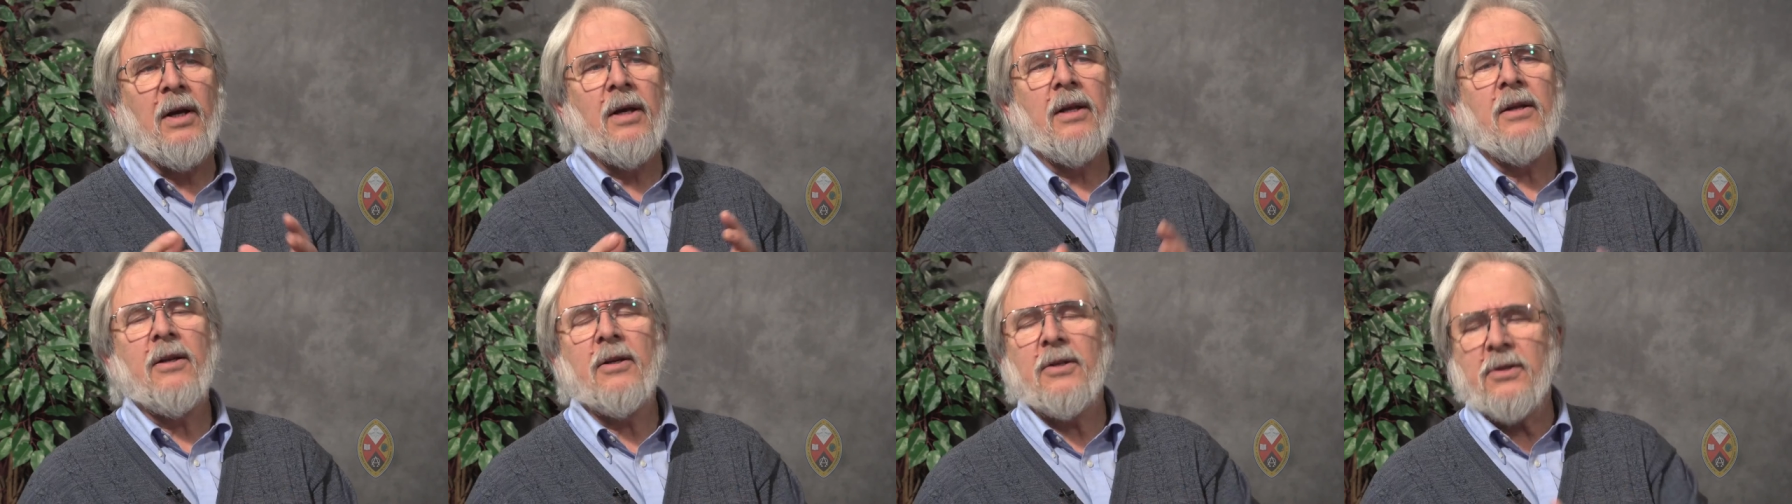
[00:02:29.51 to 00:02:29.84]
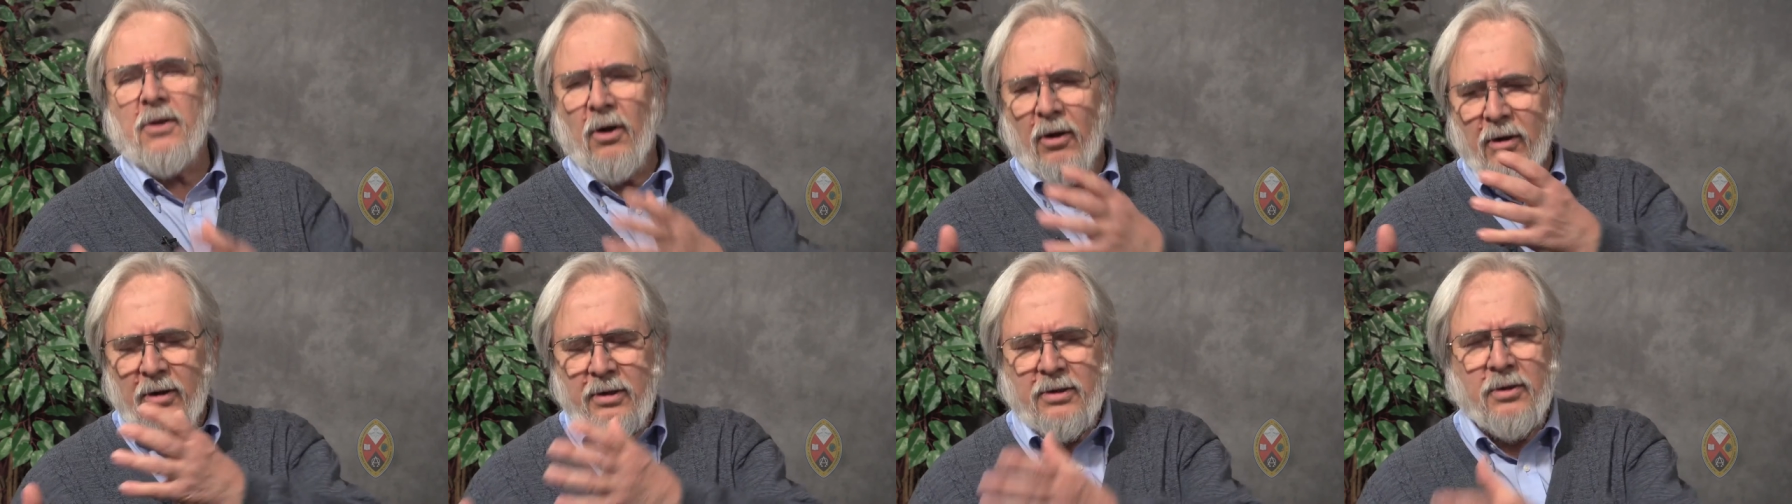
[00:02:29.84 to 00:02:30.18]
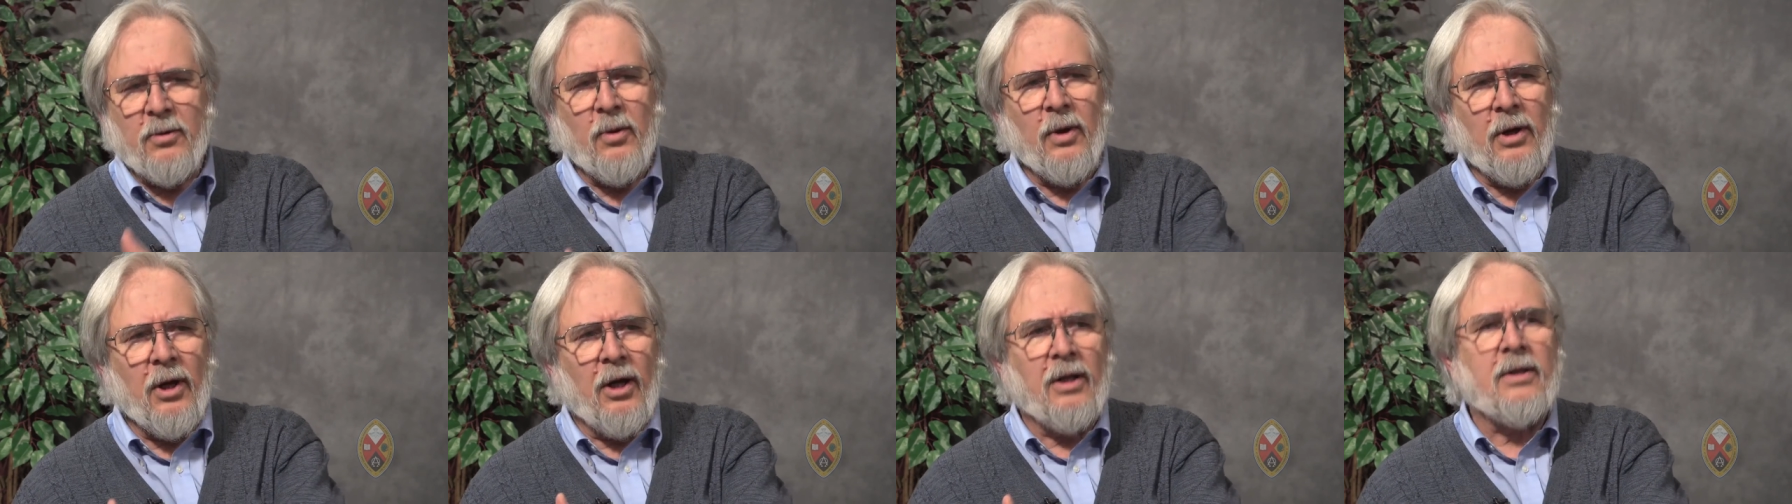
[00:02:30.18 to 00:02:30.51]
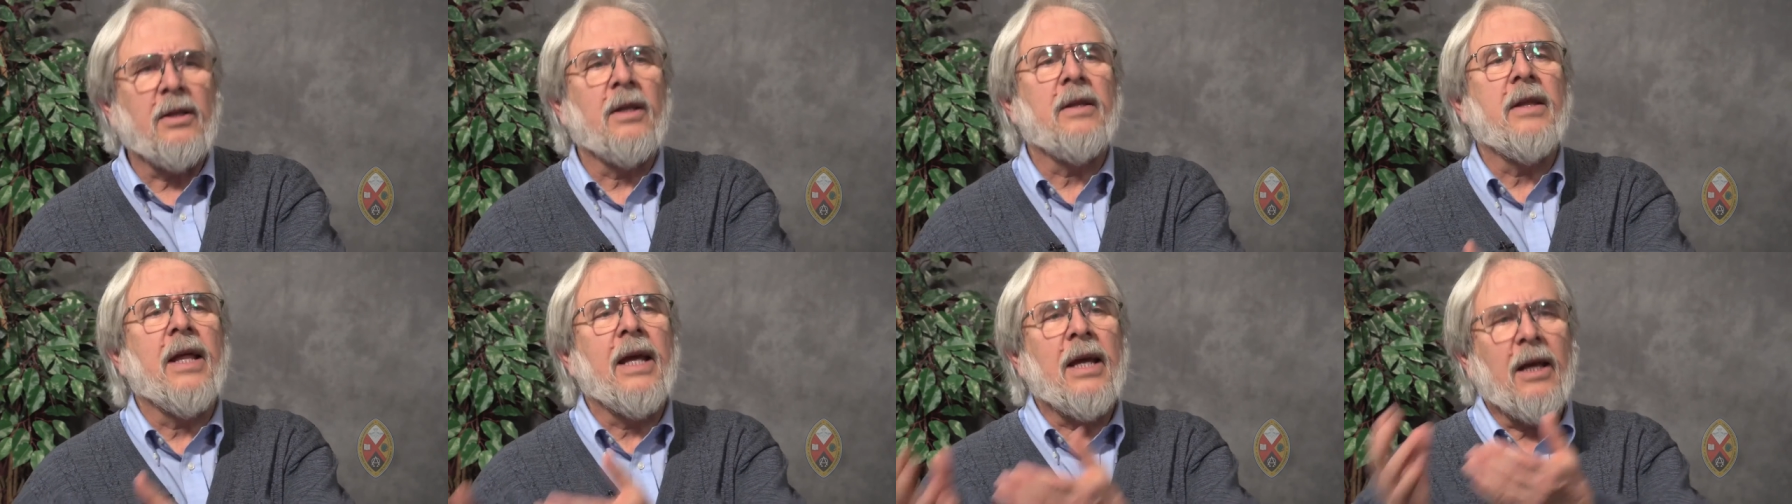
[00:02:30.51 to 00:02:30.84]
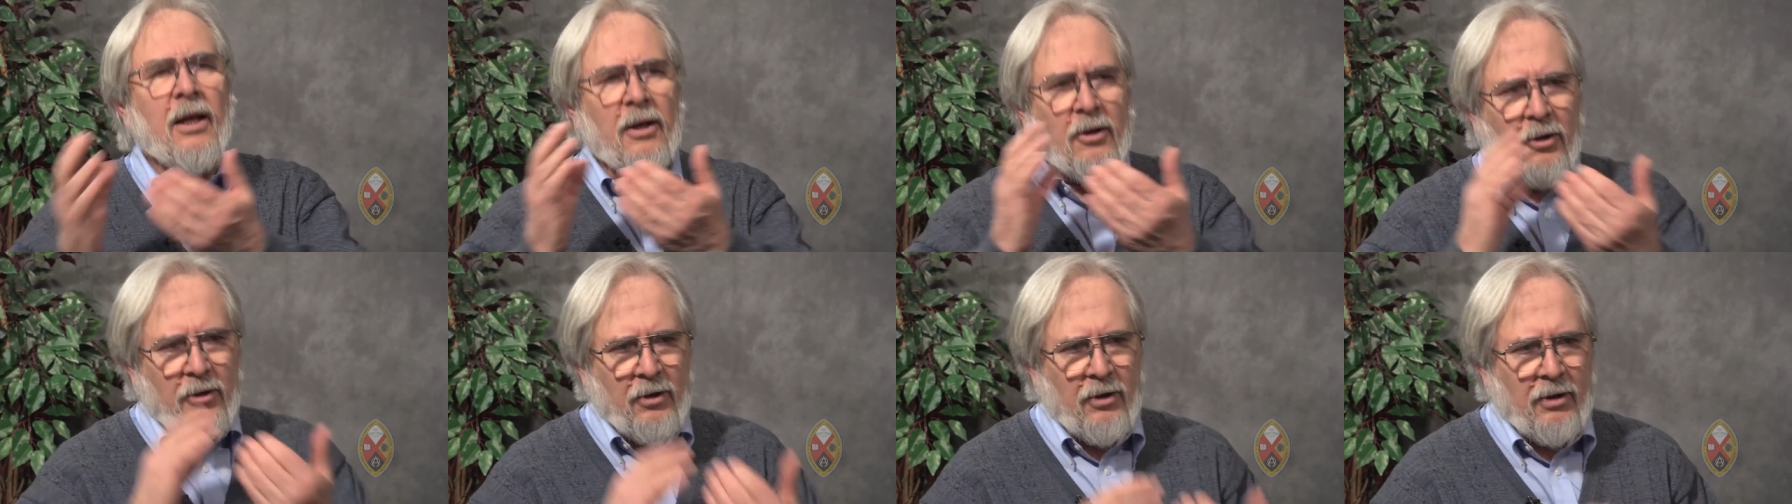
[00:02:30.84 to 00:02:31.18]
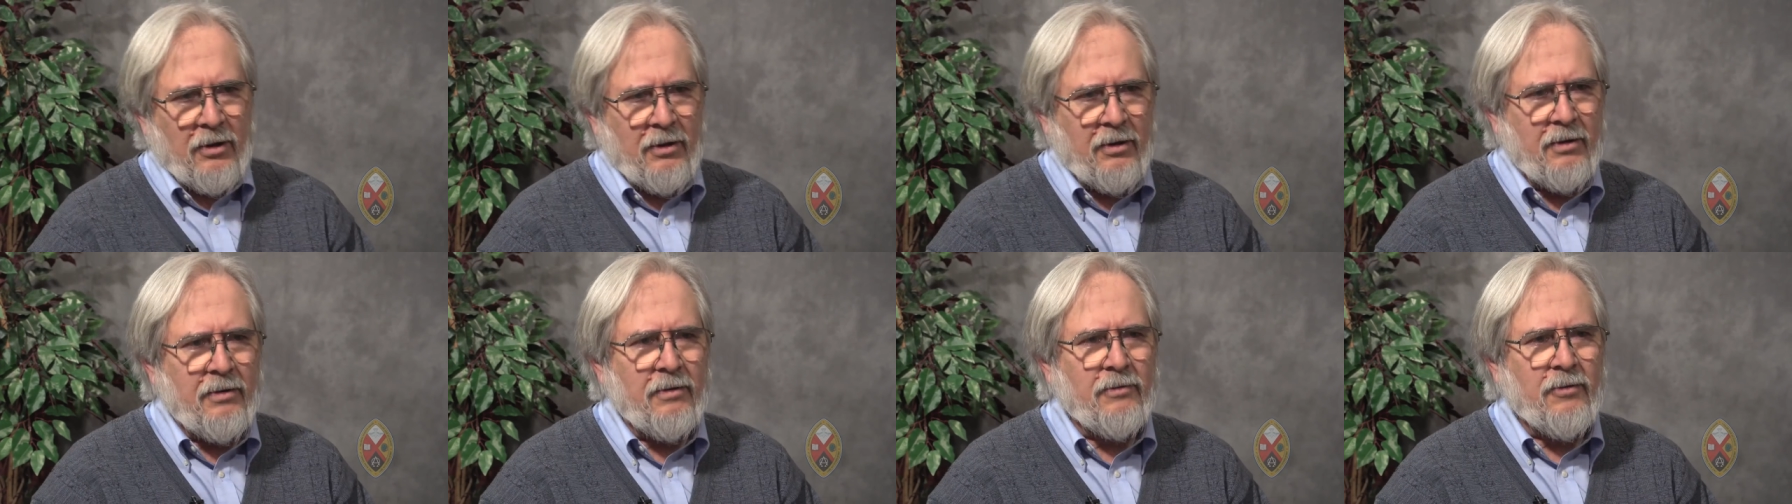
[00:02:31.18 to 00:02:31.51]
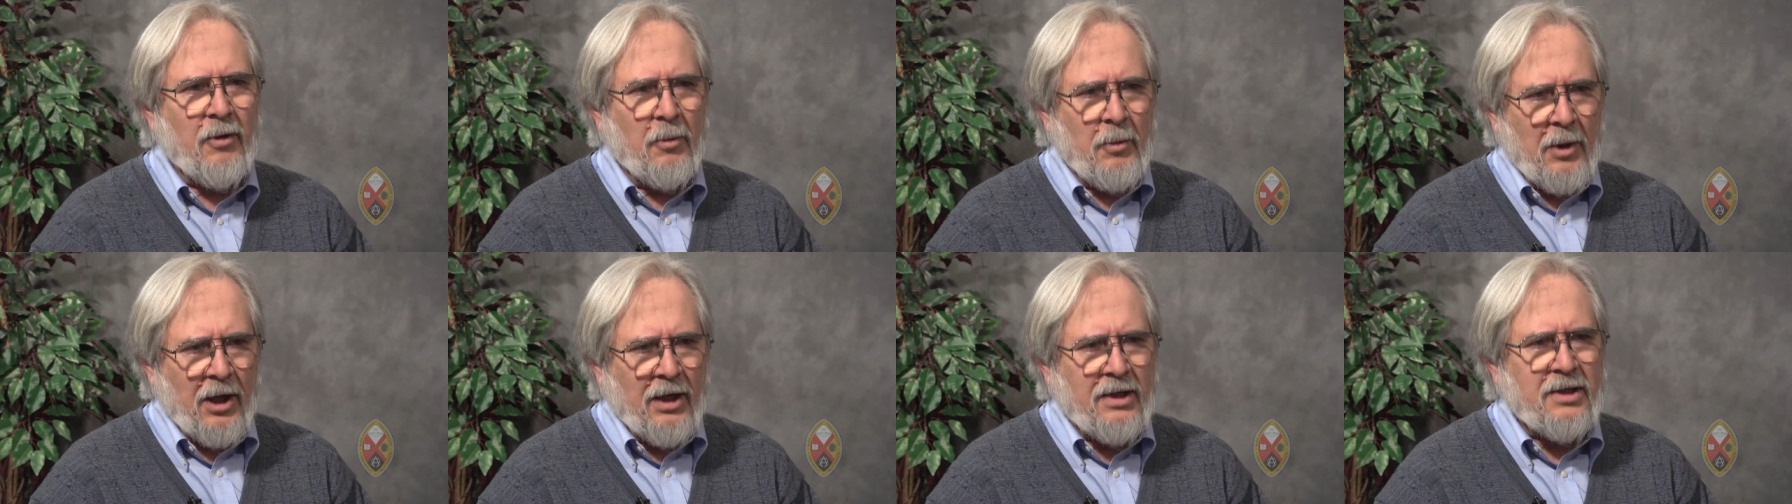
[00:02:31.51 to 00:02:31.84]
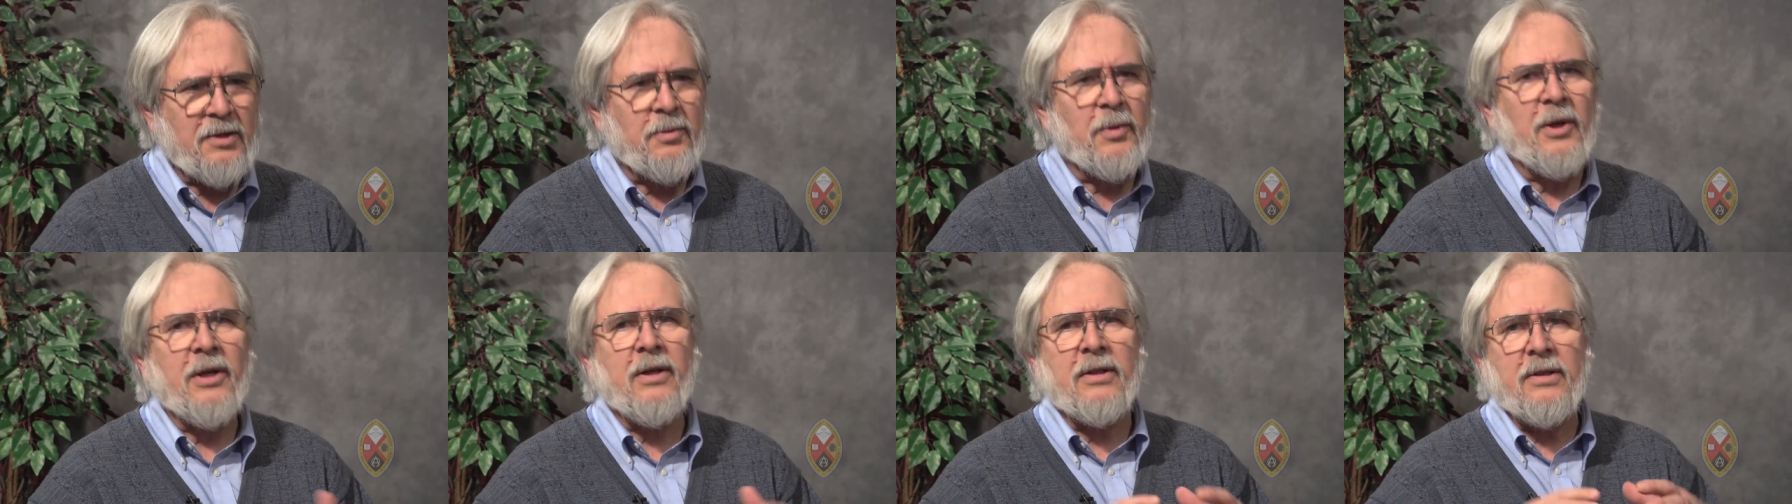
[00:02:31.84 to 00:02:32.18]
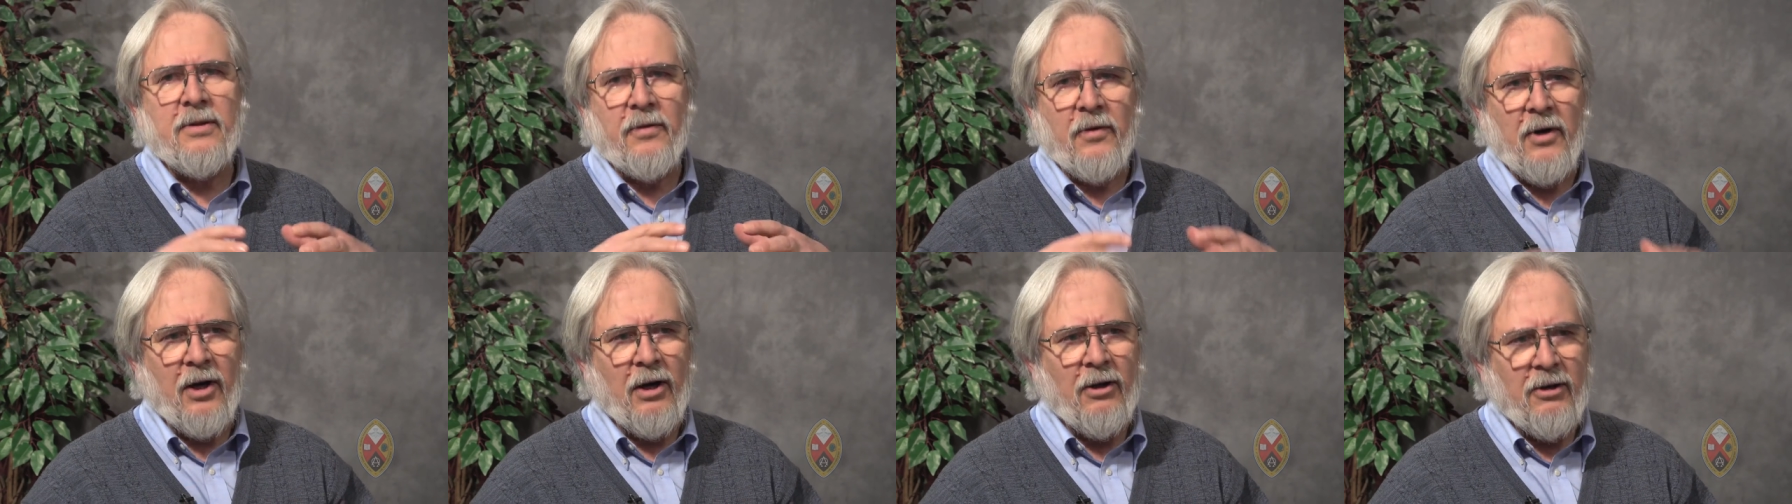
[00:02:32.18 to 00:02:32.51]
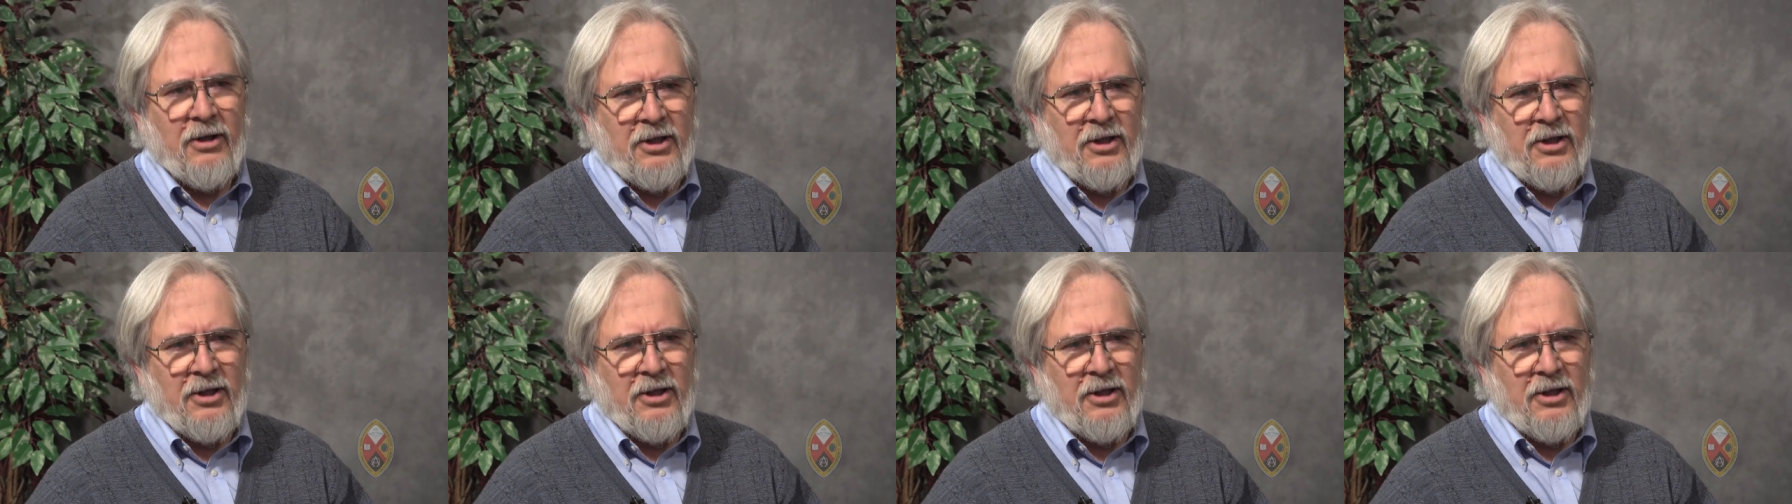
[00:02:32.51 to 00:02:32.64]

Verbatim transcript: There's also a lot that they can learn from us because of our